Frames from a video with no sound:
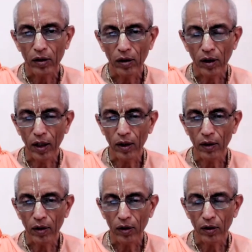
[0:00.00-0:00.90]

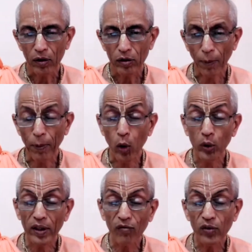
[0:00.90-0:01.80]

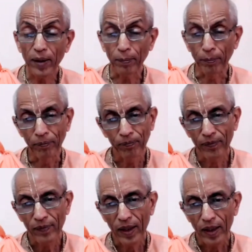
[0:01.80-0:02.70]
tapo divyam.
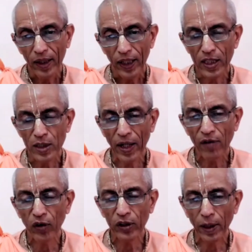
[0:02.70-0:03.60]
It's
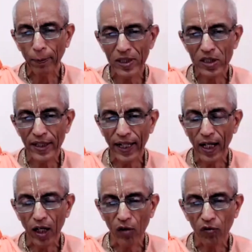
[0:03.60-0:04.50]
meant for
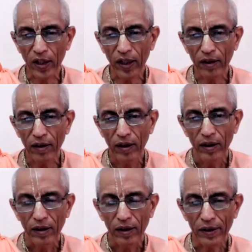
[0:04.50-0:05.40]
tapasya of a
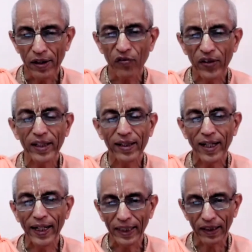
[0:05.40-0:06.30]
different
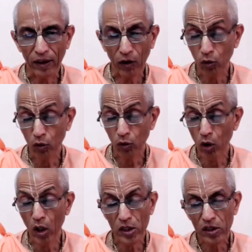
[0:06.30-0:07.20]
kind. Of
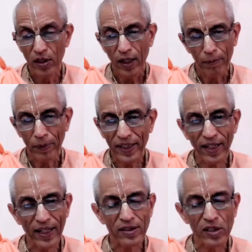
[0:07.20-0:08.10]
course, material
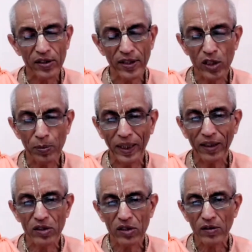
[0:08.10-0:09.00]
existence
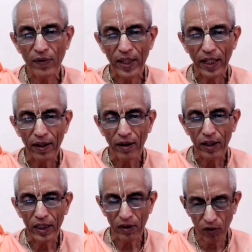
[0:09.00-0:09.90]
means
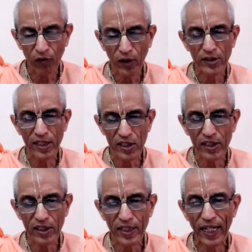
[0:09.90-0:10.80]
even for sense
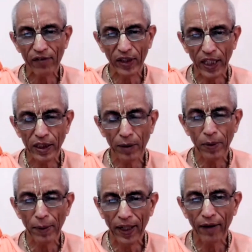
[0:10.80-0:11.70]
gratification,
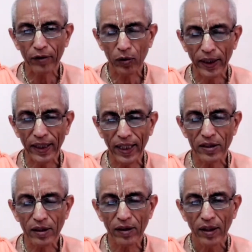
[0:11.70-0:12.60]
people have to engage
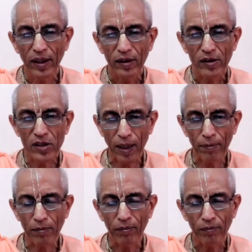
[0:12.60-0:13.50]
in
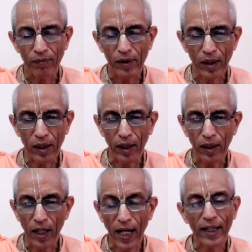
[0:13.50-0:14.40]
some
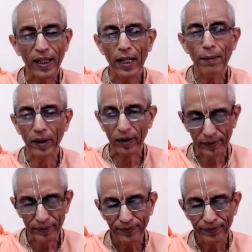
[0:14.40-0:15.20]
hard labor.